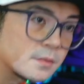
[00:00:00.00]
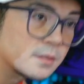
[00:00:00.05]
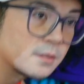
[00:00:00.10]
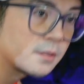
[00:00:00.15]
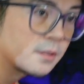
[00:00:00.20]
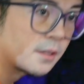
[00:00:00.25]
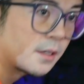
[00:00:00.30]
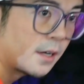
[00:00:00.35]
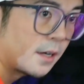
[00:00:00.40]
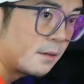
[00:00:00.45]

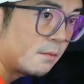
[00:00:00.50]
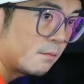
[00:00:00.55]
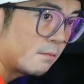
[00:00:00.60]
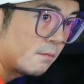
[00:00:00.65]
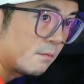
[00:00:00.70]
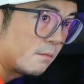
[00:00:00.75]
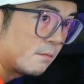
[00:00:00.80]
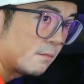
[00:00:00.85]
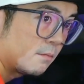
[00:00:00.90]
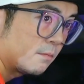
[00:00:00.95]
Okay,
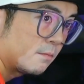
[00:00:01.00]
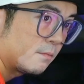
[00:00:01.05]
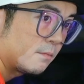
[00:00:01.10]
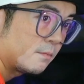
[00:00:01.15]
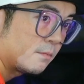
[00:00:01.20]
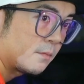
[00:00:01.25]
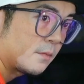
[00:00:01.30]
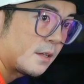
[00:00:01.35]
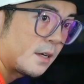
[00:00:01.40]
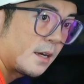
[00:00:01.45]

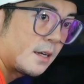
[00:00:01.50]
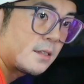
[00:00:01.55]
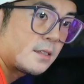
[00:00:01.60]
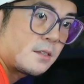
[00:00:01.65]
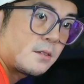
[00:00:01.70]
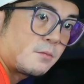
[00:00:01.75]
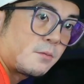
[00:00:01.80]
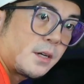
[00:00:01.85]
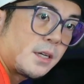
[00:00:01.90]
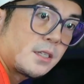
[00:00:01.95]
has
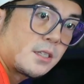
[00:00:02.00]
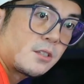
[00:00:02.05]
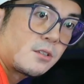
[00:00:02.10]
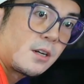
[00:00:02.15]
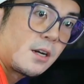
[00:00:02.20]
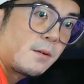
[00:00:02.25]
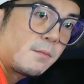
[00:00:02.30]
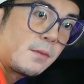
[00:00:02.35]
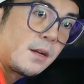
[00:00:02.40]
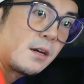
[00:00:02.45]
a waist
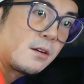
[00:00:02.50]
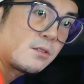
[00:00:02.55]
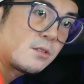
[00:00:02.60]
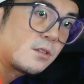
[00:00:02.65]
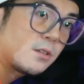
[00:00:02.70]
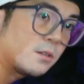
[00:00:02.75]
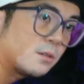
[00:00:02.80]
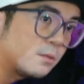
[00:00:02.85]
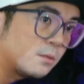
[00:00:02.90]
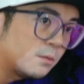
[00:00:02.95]
strap now
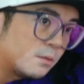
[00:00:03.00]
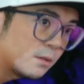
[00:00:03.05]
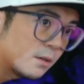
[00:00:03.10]
too,